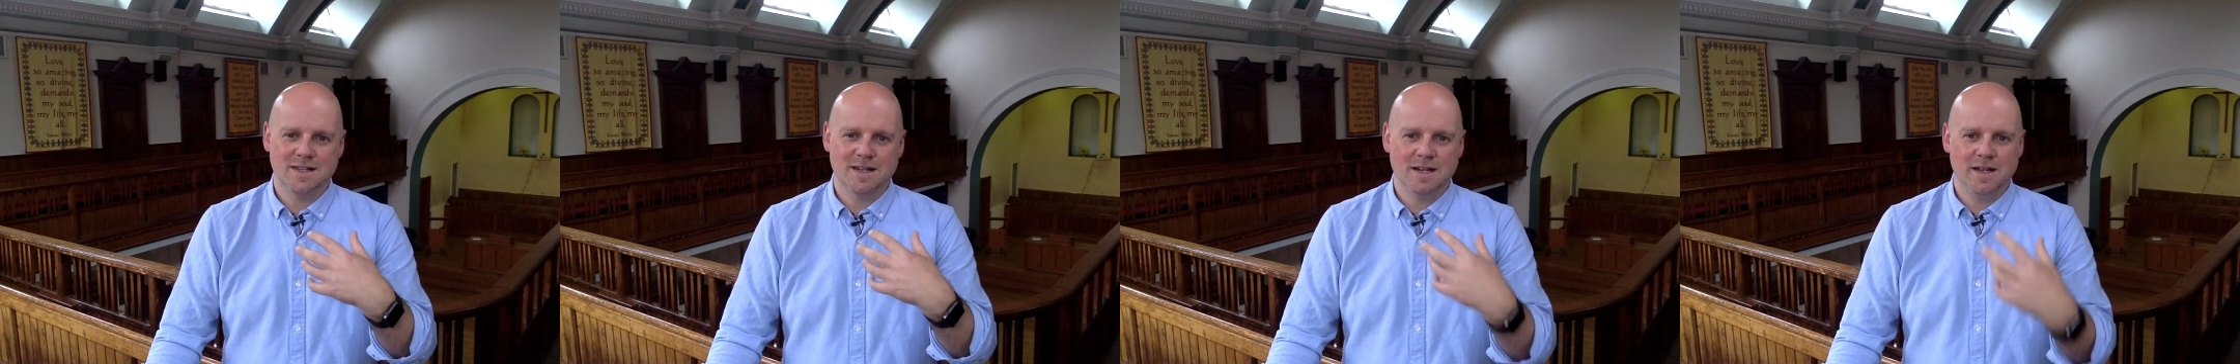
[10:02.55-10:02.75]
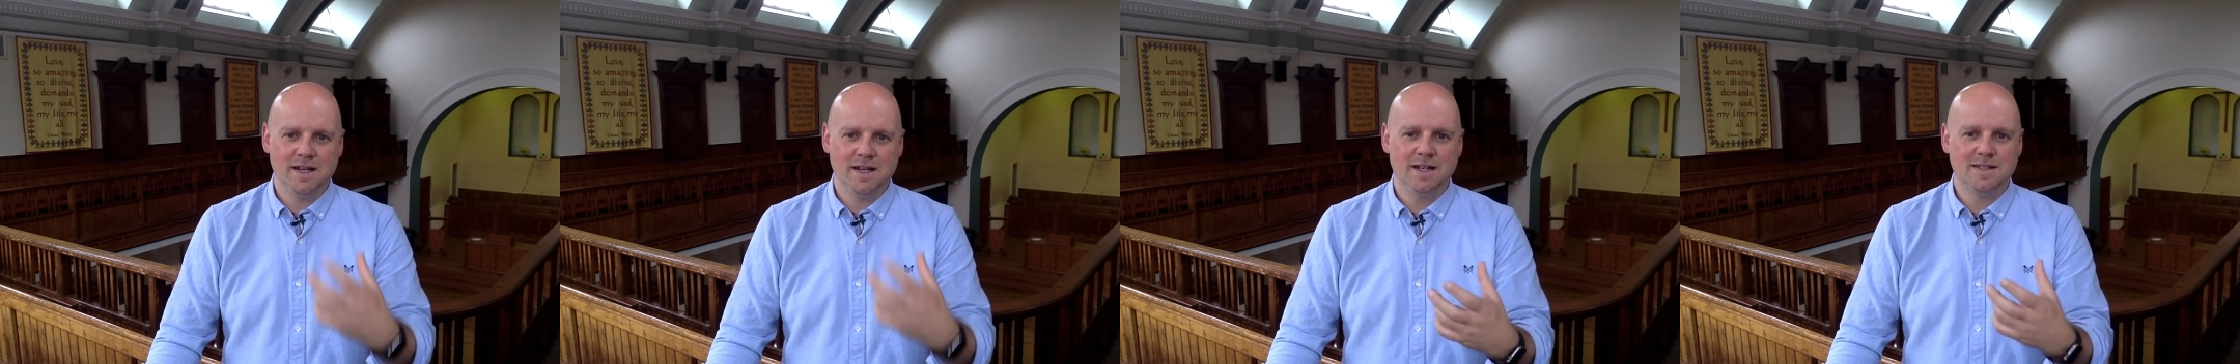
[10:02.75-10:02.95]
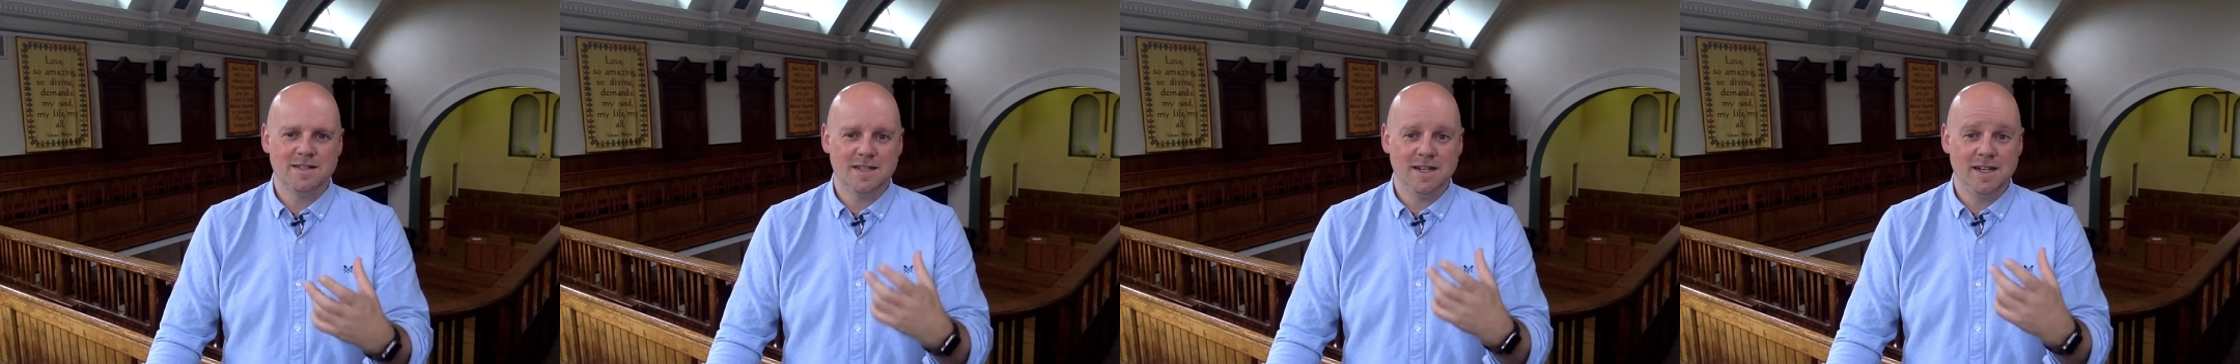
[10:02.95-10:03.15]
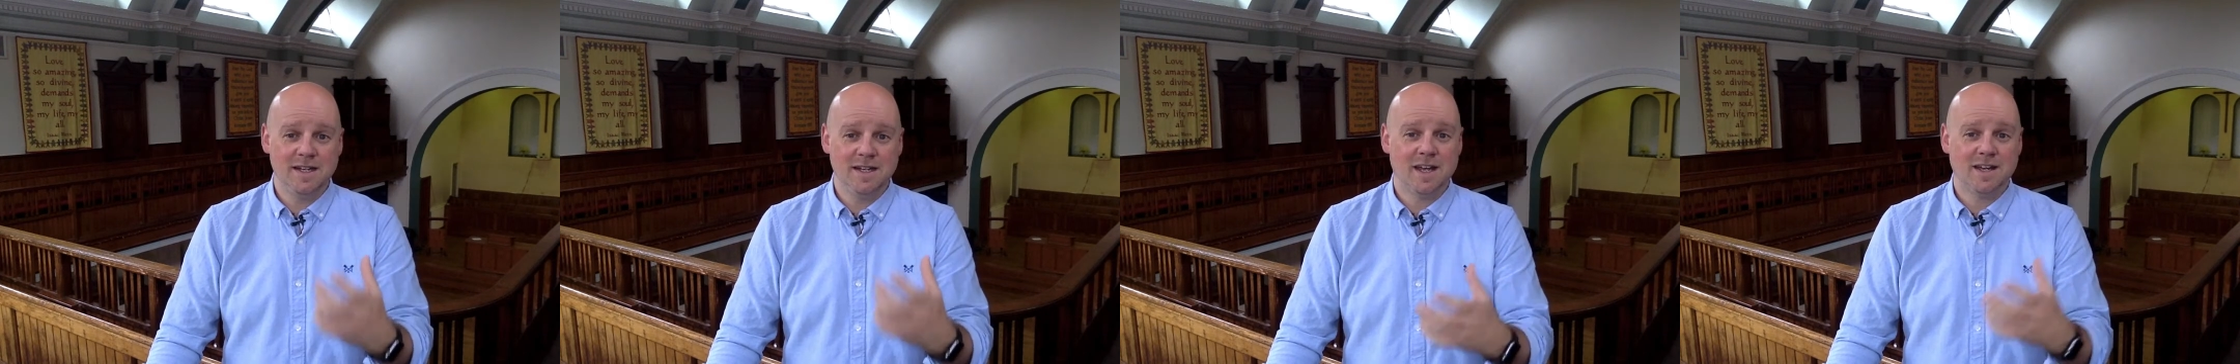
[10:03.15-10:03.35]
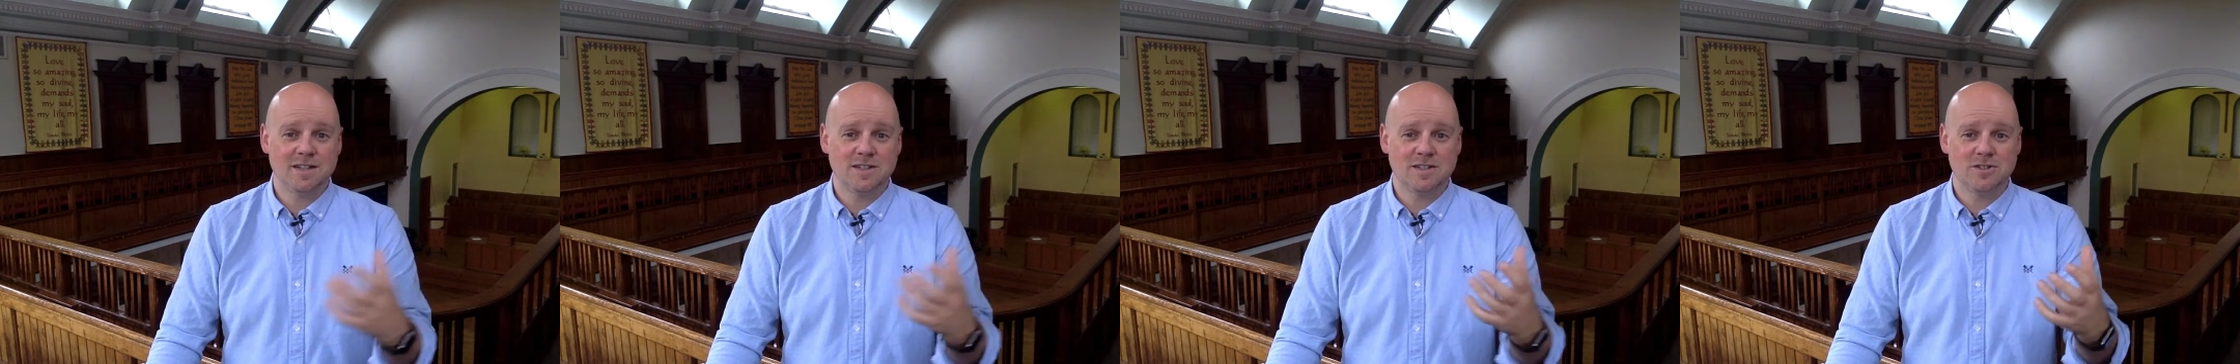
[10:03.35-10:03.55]
linked
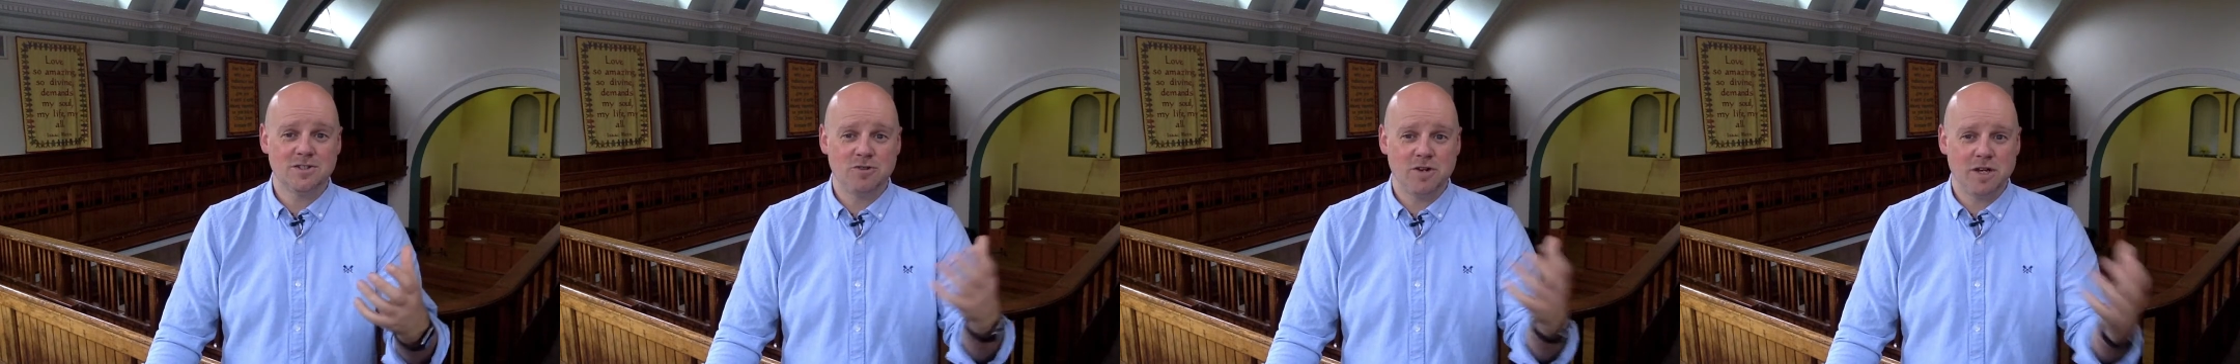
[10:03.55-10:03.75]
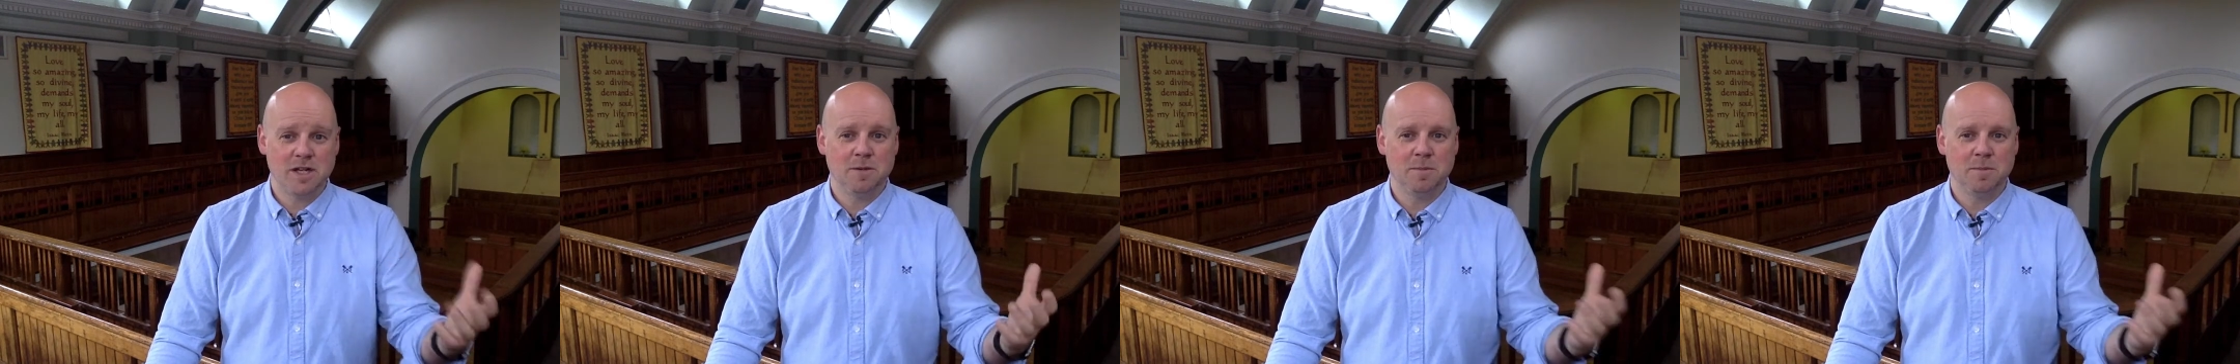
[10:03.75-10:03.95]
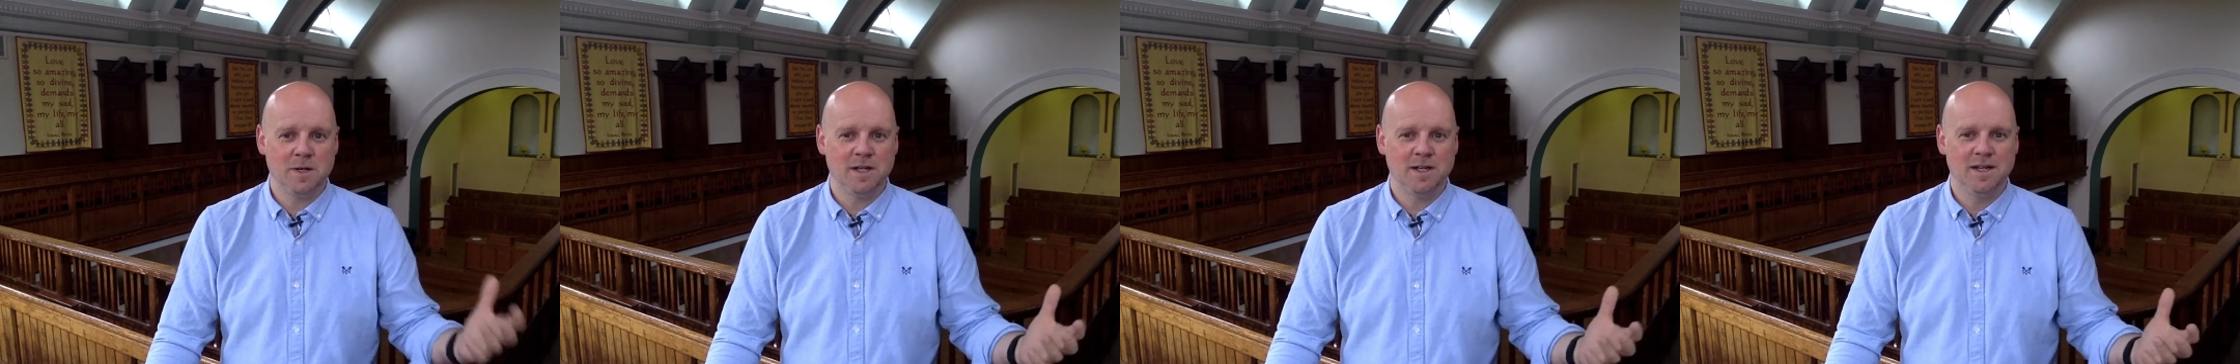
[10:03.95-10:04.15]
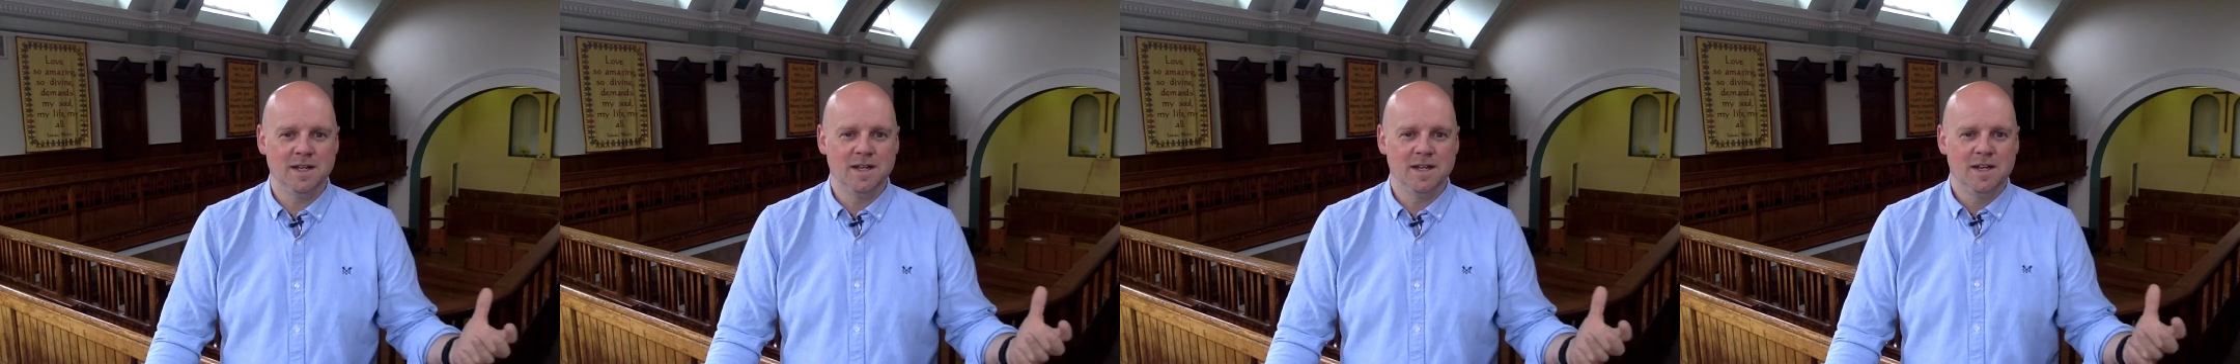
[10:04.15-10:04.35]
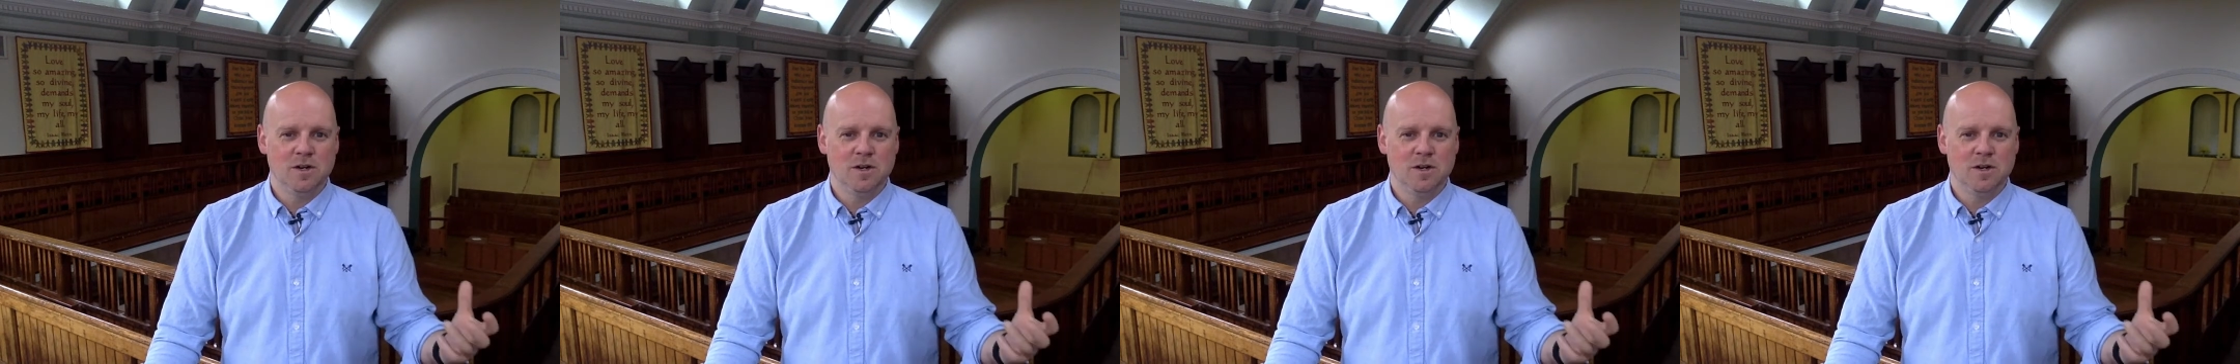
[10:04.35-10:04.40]
inextricably